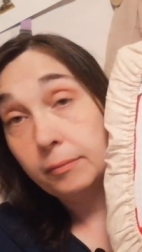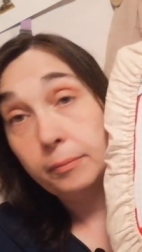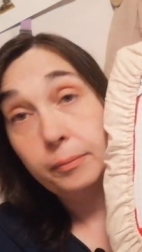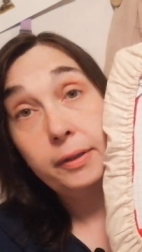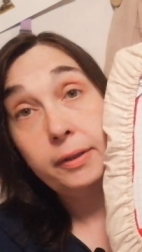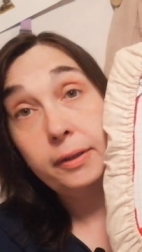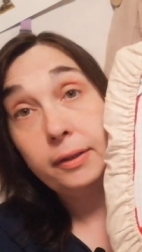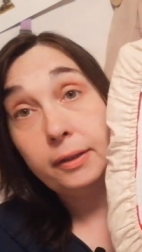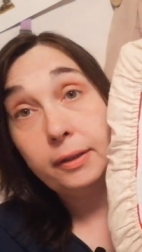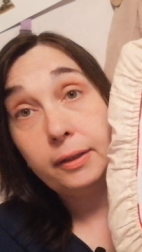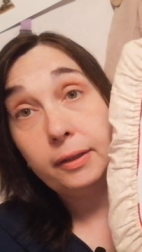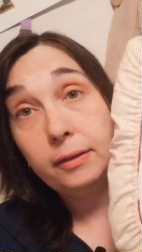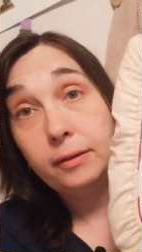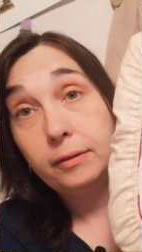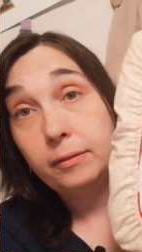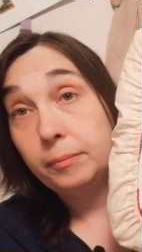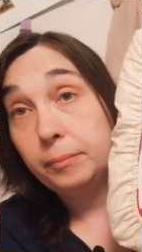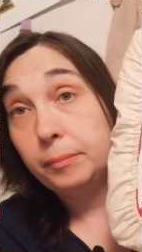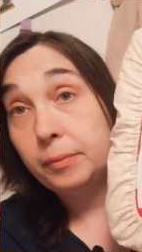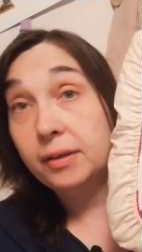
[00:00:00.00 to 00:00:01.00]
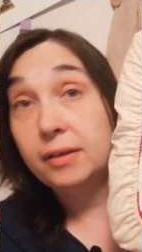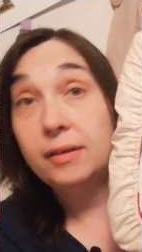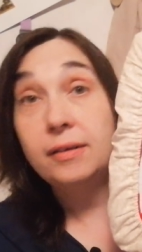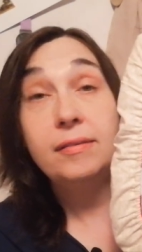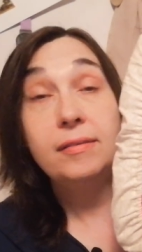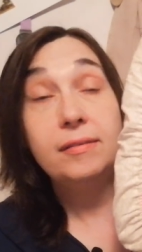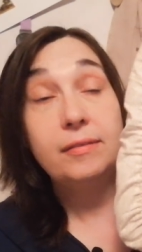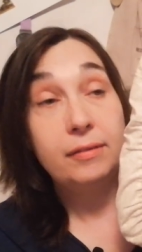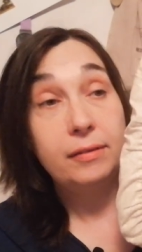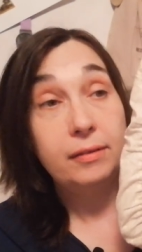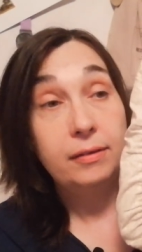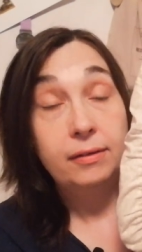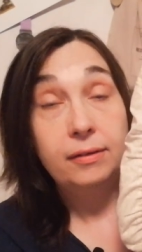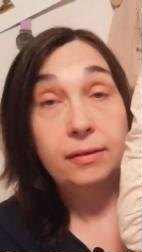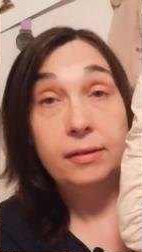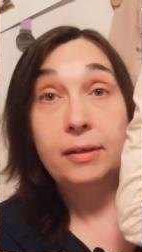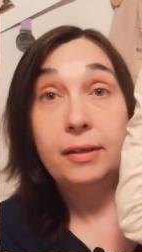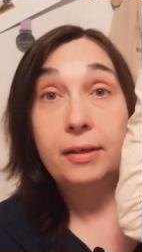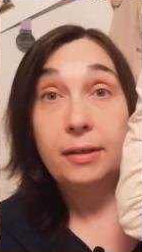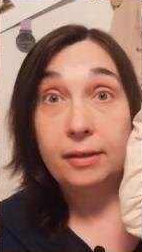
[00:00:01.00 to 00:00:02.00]
But it did, because
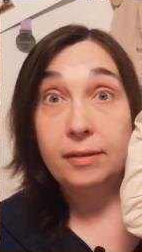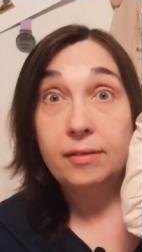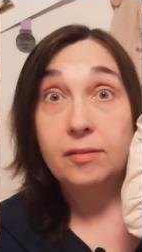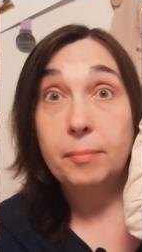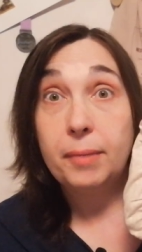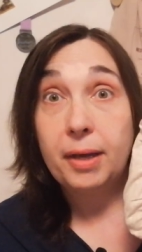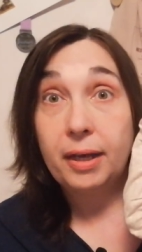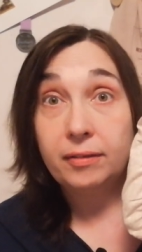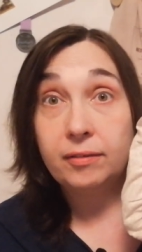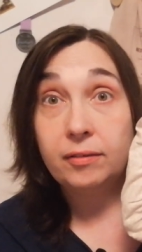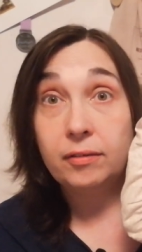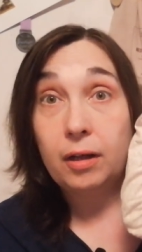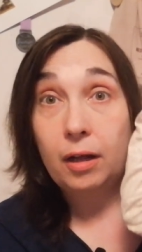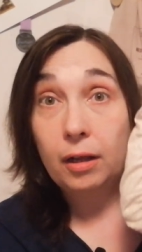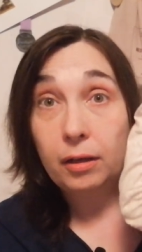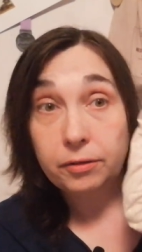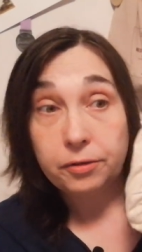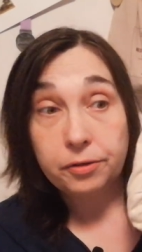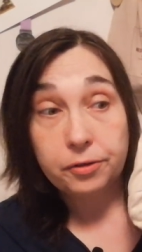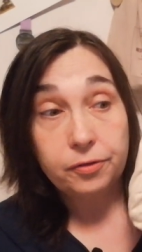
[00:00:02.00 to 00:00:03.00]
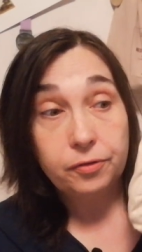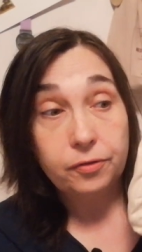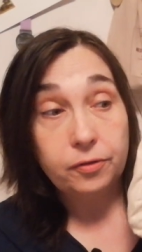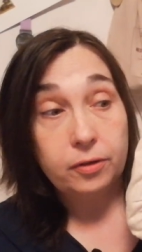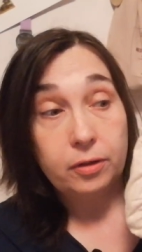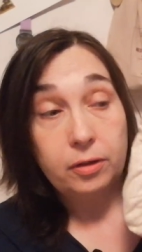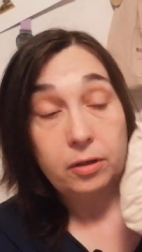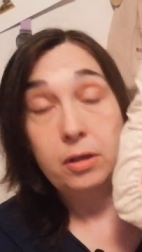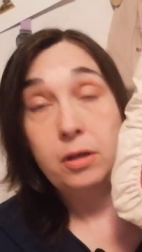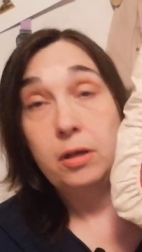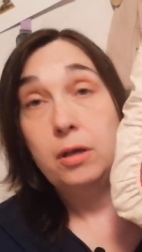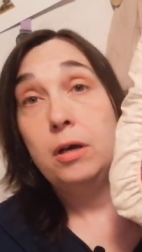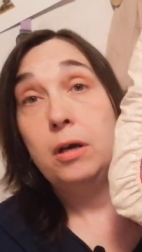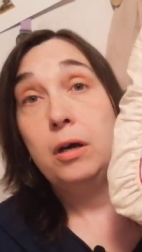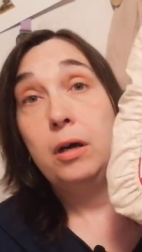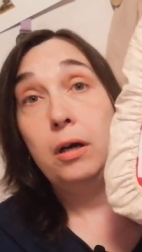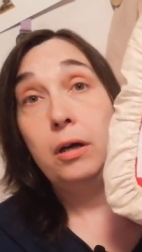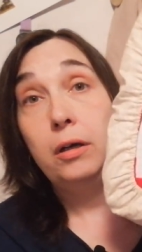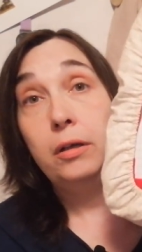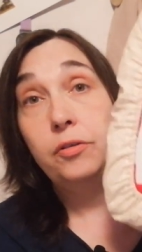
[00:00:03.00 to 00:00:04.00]
it is max colors
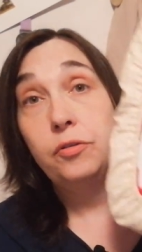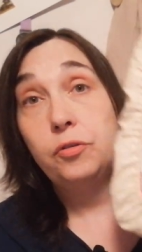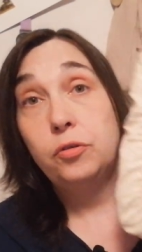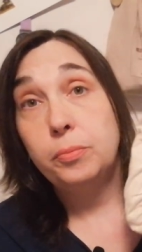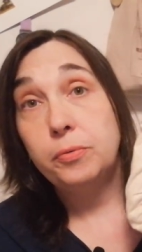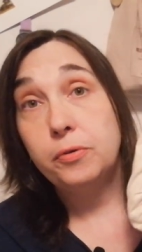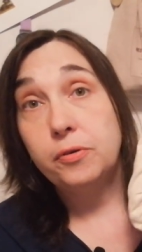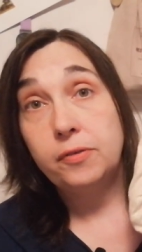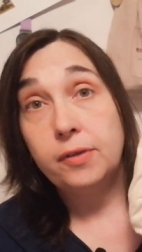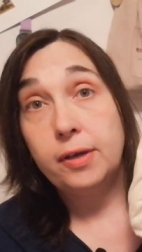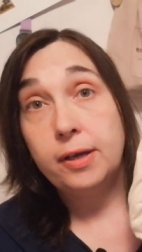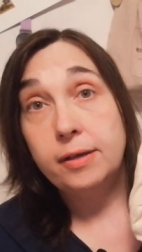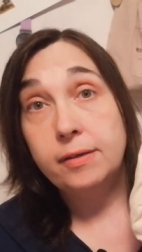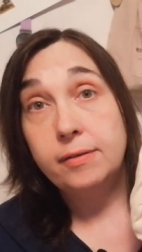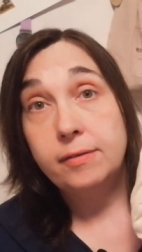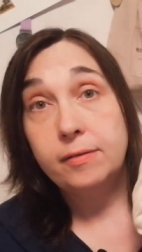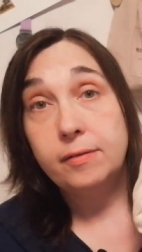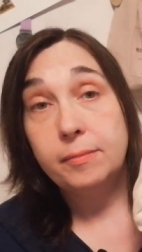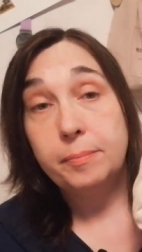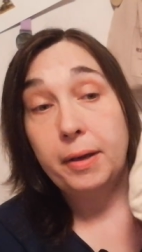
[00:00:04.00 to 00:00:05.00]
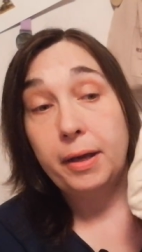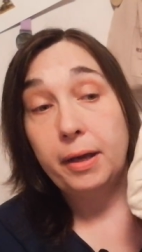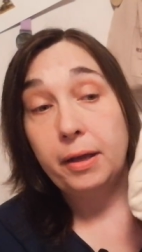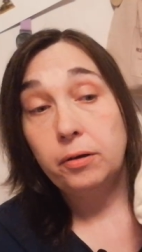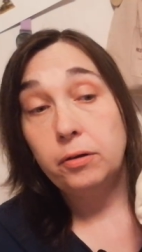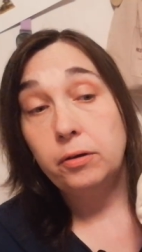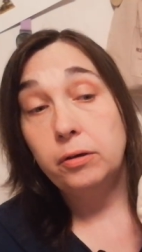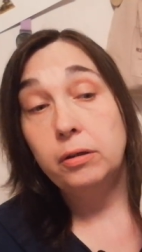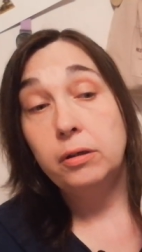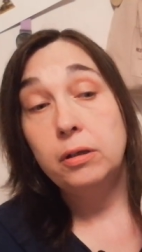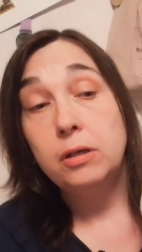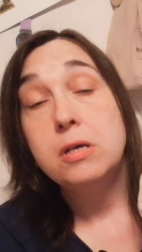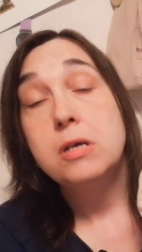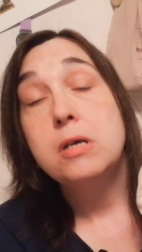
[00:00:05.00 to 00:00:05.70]
on a supersized pattern.